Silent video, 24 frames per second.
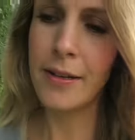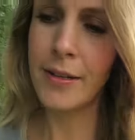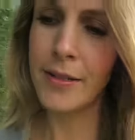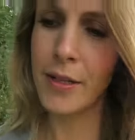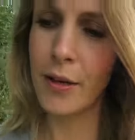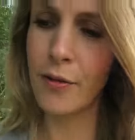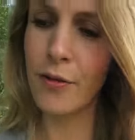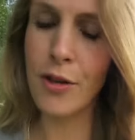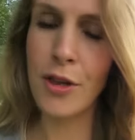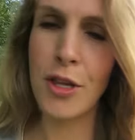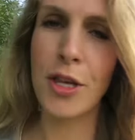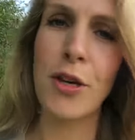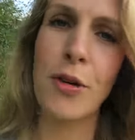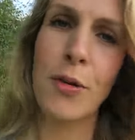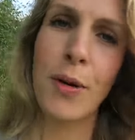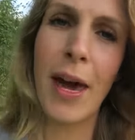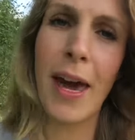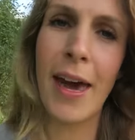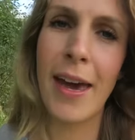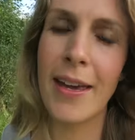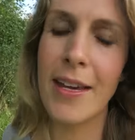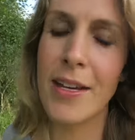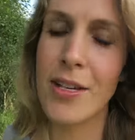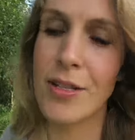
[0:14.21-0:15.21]
So if you're in the
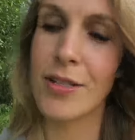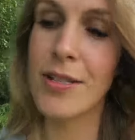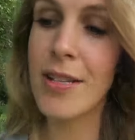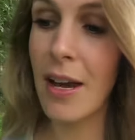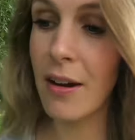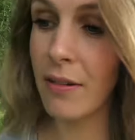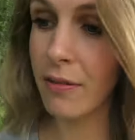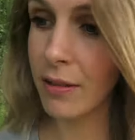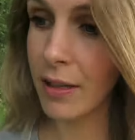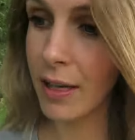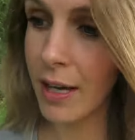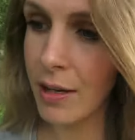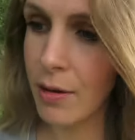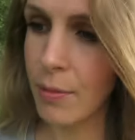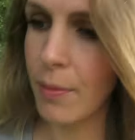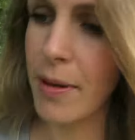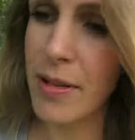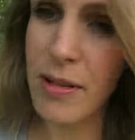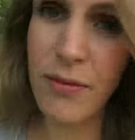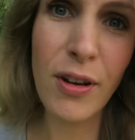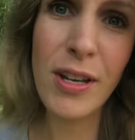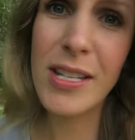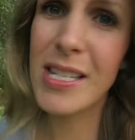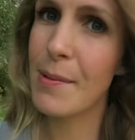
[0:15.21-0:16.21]
UK, you should definitely head up.
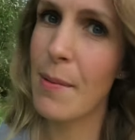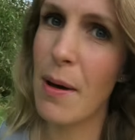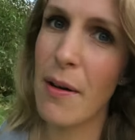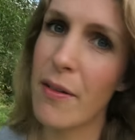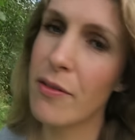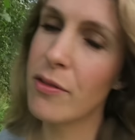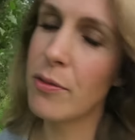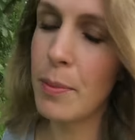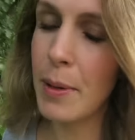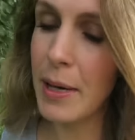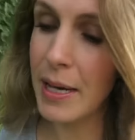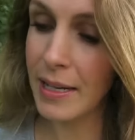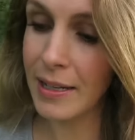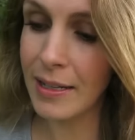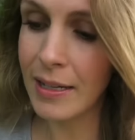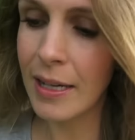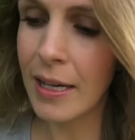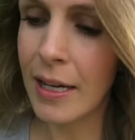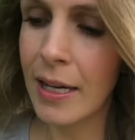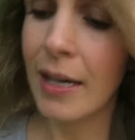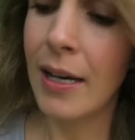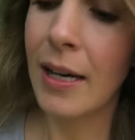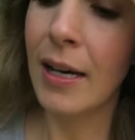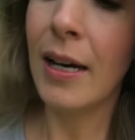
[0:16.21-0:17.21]
That's the first time I've ever been.
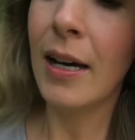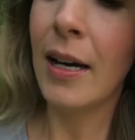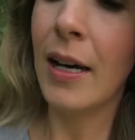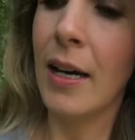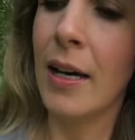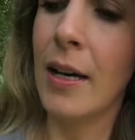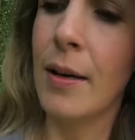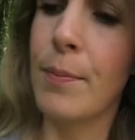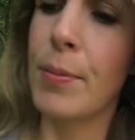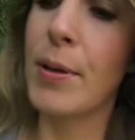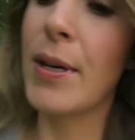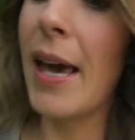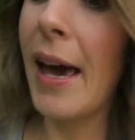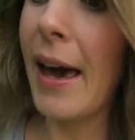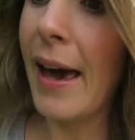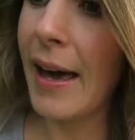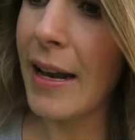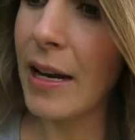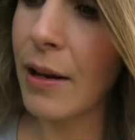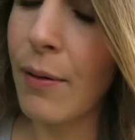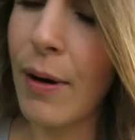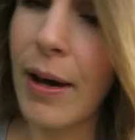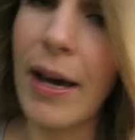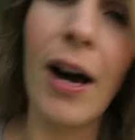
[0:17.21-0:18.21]
But yeah,
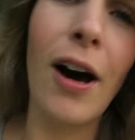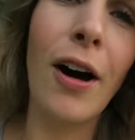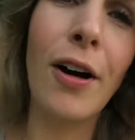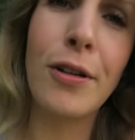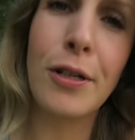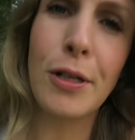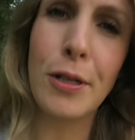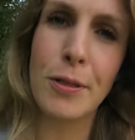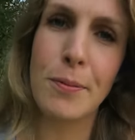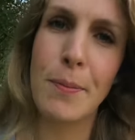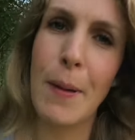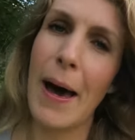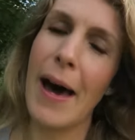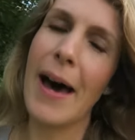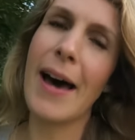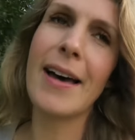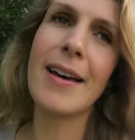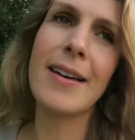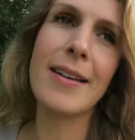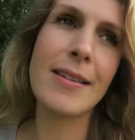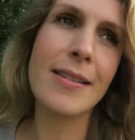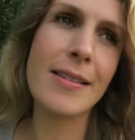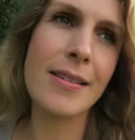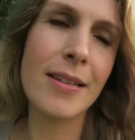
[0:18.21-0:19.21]
anyway, Hard Knots
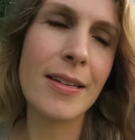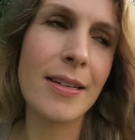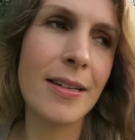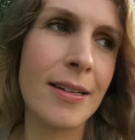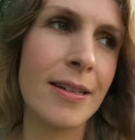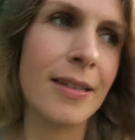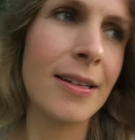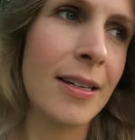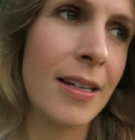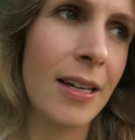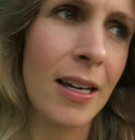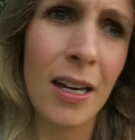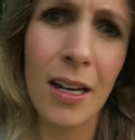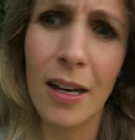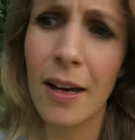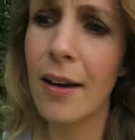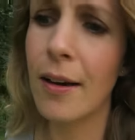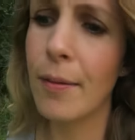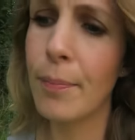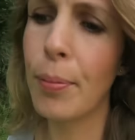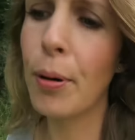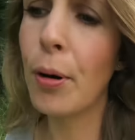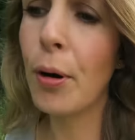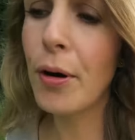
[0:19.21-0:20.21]
Pass.
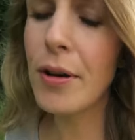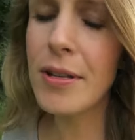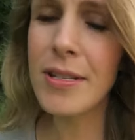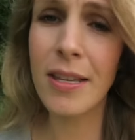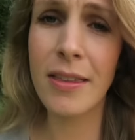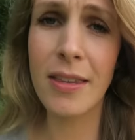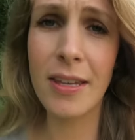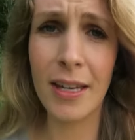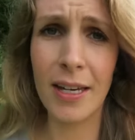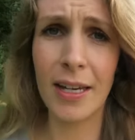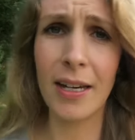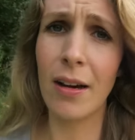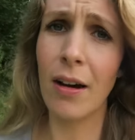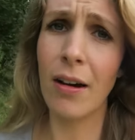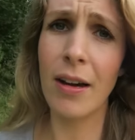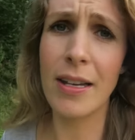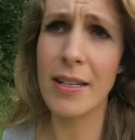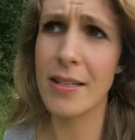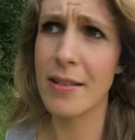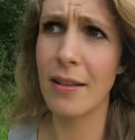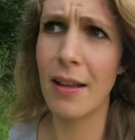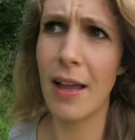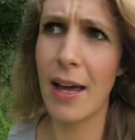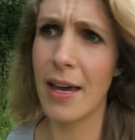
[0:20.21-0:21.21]
At points, I think I got
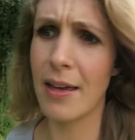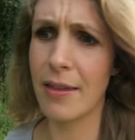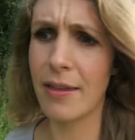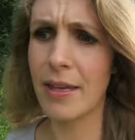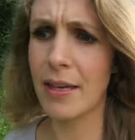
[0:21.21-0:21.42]
it to like, I